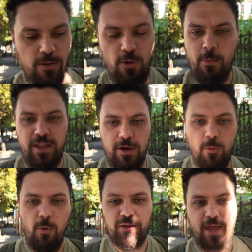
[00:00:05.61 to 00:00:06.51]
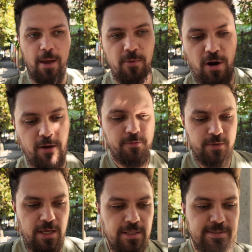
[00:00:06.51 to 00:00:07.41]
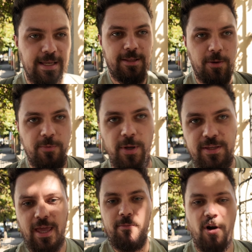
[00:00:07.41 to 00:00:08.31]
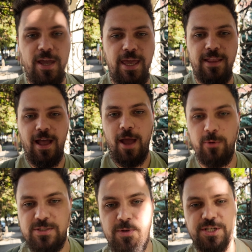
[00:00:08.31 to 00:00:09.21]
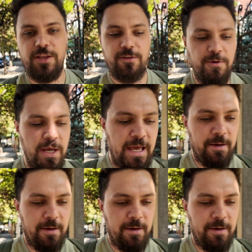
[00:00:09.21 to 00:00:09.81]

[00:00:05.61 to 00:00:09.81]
no matter what camera setup, what camera kit I was switching to,